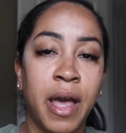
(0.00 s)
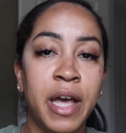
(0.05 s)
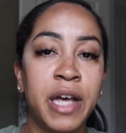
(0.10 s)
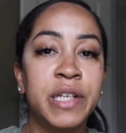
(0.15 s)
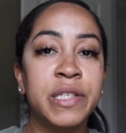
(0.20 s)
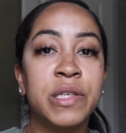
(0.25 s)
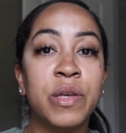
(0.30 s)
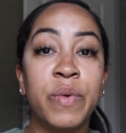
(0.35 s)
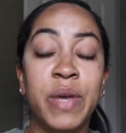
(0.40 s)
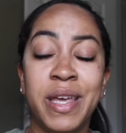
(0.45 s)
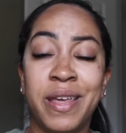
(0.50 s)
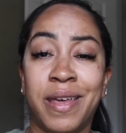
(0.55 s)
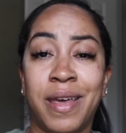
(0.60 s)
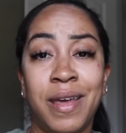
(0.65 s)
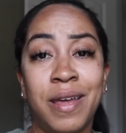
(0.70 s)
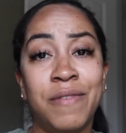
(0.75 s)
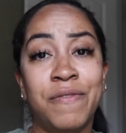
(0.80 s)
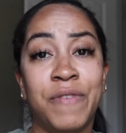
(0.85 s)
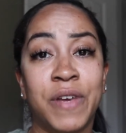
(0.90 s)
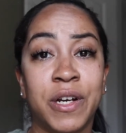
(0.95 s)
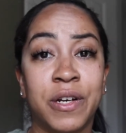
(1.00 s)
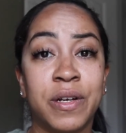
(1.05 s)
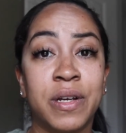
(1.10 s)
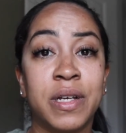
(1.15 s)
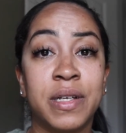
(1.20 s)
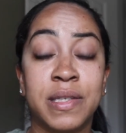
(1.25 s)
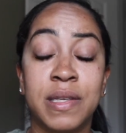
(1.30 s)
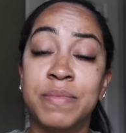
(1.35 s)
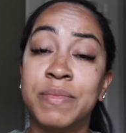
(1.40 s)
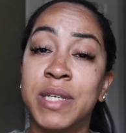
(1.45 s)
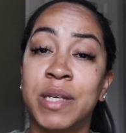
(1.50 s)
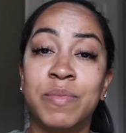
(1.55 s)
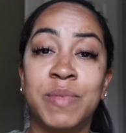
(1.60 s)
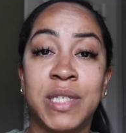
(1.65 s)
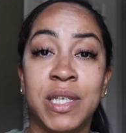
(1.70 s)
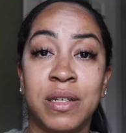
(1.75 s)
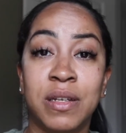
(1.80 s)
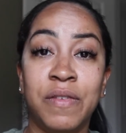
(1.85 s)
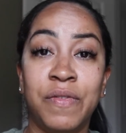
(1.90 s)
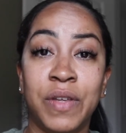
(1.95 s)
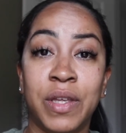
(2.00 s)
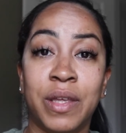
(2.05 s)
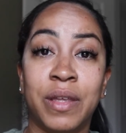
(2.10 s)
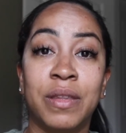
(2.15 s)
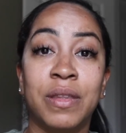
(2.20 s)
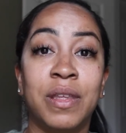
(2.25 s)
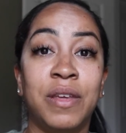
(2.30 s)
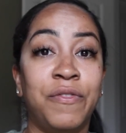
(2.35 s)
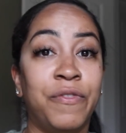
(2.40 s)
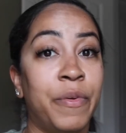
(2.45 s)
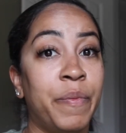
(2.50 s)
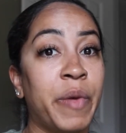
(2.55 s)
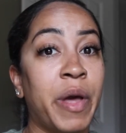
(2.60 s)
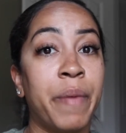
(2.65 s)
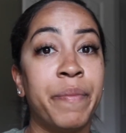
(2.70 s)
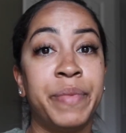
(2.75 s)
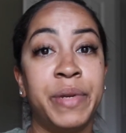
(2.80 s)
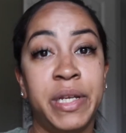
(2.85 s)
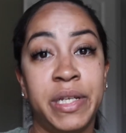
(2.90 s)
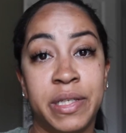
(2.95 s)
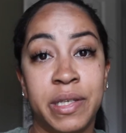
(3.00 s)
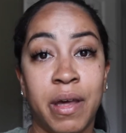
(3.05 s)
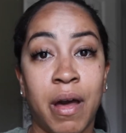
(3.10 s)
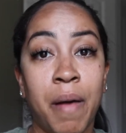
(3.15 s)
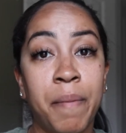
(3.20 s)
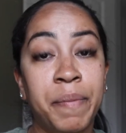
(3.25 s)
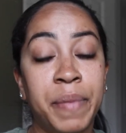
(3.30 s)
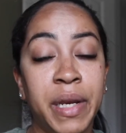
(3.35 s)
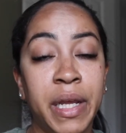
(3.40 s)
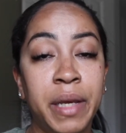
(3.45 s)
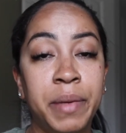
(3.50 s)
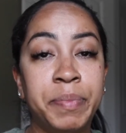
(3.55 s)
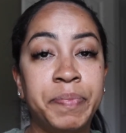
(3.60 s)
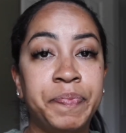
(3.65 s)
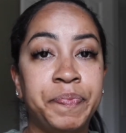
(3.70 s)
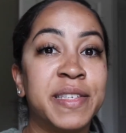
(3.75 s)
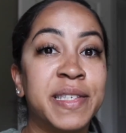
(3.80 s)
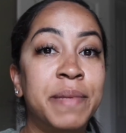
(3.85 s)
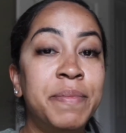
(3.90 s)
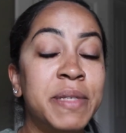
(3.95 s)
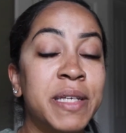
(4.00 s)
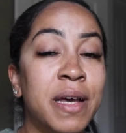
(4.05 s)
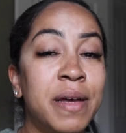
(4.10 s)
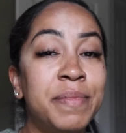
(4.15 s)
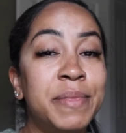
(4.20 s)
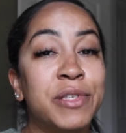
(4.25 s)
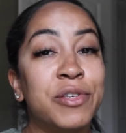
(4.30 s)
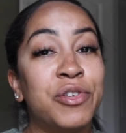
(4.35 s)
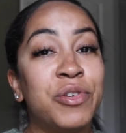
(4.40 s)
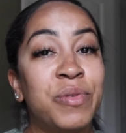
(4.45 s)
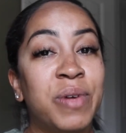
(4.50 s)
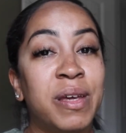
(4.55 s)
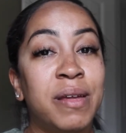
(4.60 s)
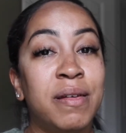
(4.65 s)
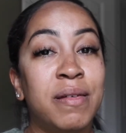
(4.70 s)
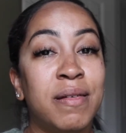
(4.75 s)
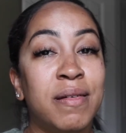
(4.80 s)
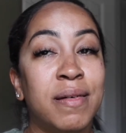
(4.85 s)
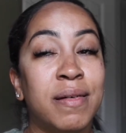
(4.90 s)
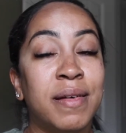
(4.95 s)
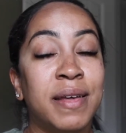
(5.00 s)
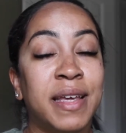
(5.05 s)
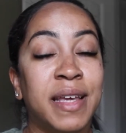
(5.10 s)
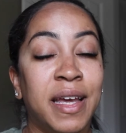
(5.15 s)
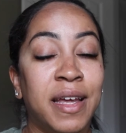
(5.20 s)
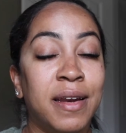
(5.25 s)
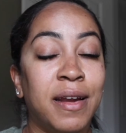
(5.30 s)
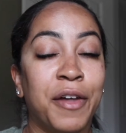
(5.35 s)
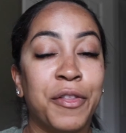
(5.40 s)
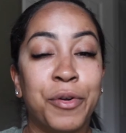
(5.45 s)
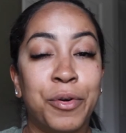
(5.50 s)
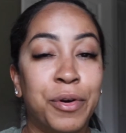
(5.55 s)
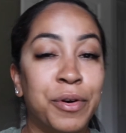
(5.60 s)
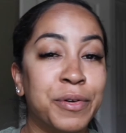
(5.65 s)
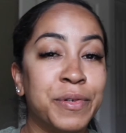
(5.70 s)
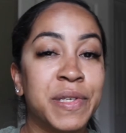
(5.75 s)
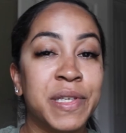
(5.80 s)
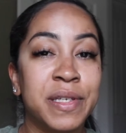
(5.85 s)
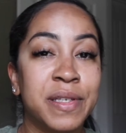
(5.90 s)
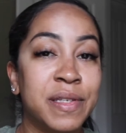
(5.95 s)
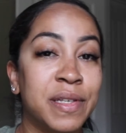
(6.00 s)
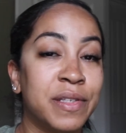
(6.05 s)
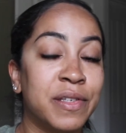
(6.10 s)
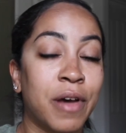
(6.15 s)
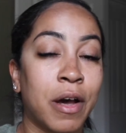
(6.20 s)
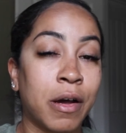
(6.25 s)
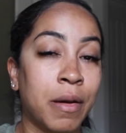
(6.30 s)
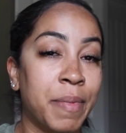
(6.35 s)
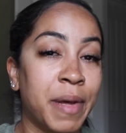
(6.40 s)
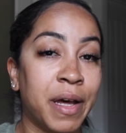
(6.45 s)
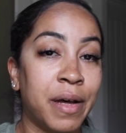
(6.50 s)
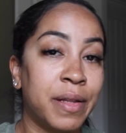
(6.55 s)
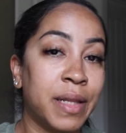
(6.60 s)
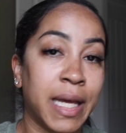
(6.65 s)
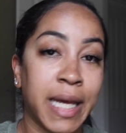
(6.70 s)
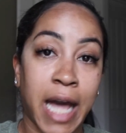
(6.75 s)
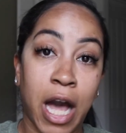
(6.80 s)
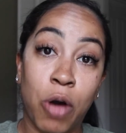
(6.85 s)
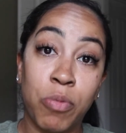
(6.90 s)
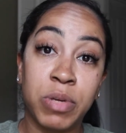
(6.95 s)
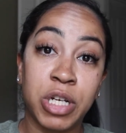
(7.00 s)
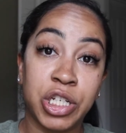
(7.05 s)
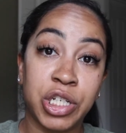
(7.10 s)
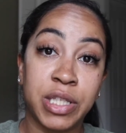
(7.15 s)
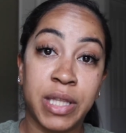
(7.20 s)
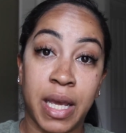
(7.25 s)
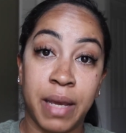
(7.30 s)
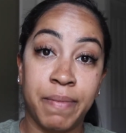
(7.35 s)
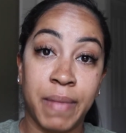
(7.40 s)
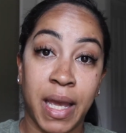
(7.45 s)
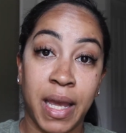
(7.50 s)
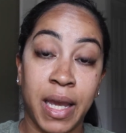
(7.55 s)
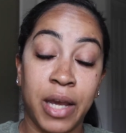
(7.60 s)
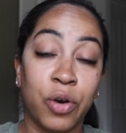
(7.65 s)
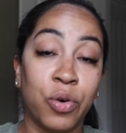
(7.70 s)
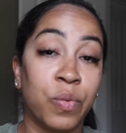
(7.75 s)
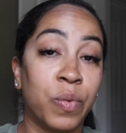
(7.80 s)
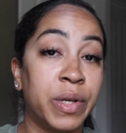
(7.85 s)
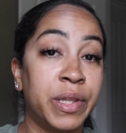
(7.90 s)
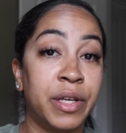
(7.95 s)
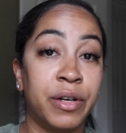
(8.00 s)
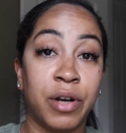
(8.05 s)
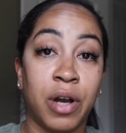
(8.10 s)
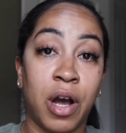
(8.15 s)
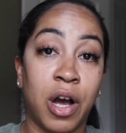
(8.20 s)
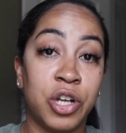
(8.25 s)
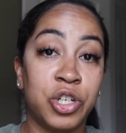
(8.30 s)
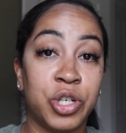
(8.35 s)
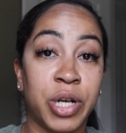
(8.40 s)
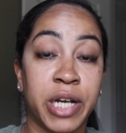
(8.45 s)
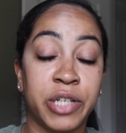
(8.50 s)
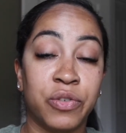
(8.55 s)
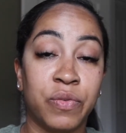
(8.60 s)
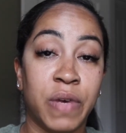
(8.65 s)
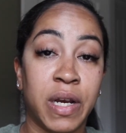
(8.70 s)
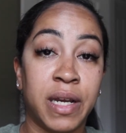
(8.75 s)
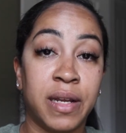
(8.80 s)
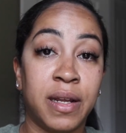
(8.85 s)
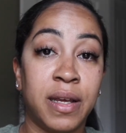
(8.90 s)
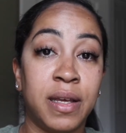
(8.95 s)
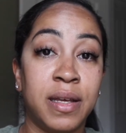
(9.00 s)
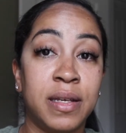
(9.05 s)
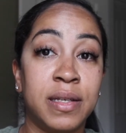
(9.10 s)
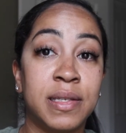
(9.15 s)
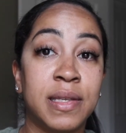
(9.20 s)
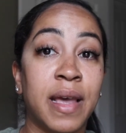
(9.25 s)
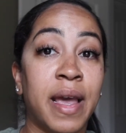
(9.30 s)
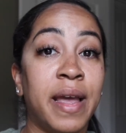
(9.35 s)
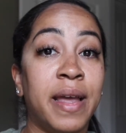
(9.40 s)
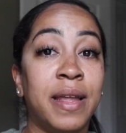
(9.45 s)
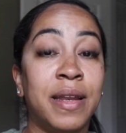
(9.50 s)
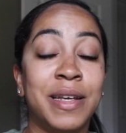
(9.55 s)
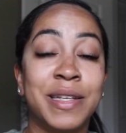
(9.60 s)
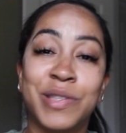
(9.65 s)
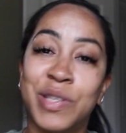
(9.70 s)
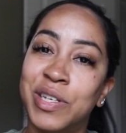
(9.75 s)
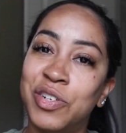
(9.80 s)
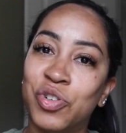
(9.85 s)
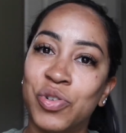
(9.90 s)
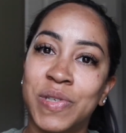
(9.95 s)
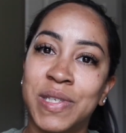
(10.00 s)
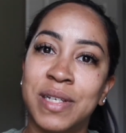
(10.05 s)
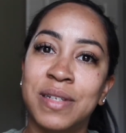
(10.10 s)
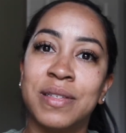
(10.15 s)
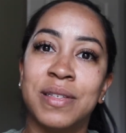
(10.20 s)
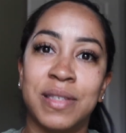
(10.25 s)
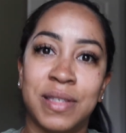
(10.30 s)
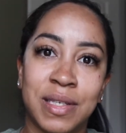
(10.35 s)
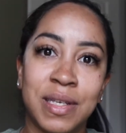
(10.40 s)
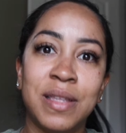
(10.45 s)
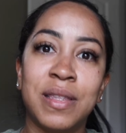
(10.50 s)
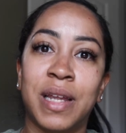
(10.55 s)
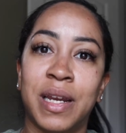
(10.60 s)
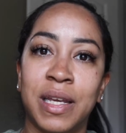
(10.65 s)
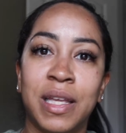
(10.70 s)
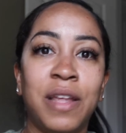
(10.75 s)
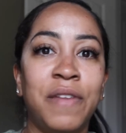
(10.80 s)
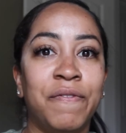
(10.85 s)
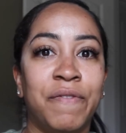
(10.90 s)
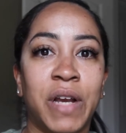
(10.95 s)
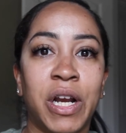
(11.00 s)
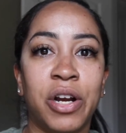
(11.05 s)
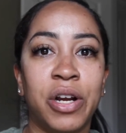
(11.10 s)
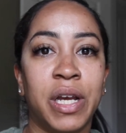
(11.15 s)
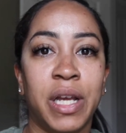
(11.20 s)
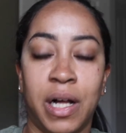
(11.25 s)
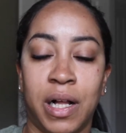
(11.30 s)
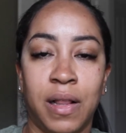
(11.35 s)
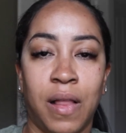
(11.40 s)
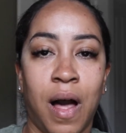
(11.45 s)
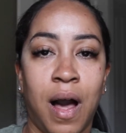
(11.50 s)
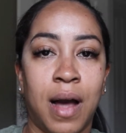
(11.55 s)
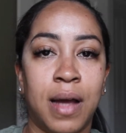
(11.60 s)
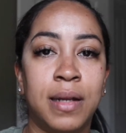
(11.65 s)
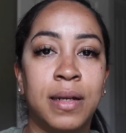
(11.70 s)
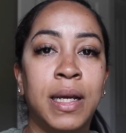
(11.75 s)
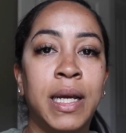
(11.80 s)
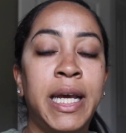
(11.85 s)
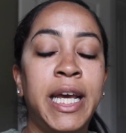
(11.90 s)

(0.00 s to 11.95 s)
So it can vary, sometimes significantly, from company to company. Sometimes you can get other nurses to talk about like how much they make or what their contract rate is, and it's interesting to see that it can vary a lot.